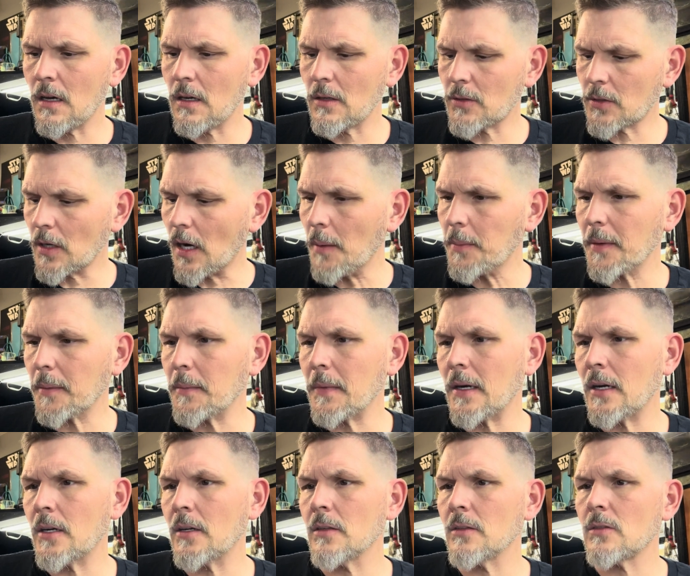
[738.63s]
Tropic
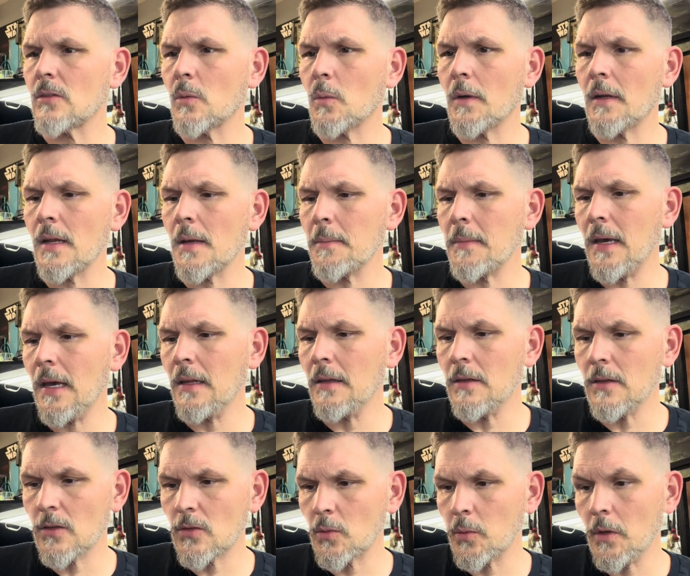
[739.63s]
Marin is the one that made
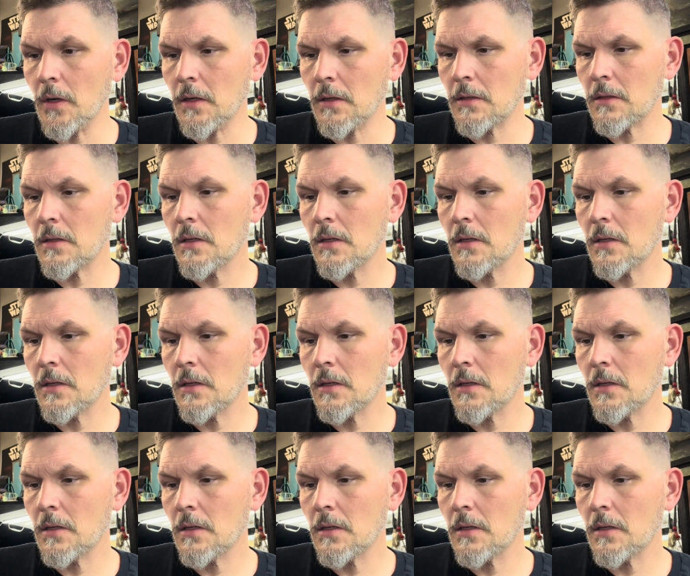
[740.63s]
this one.